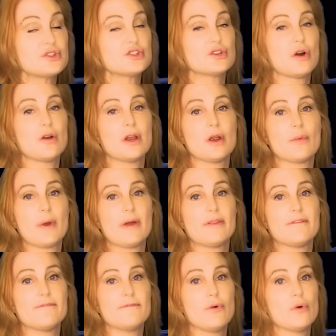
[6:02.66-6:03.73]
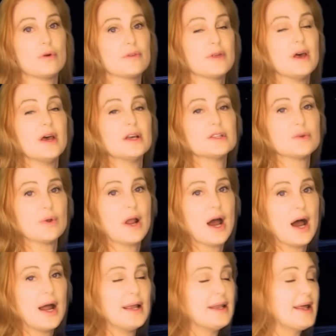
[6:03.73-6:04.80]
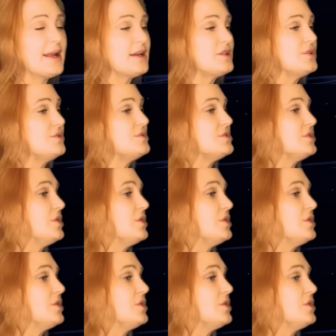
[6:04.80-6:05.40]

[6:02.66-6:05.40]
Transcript: starting around the 4th. So at high latitudes,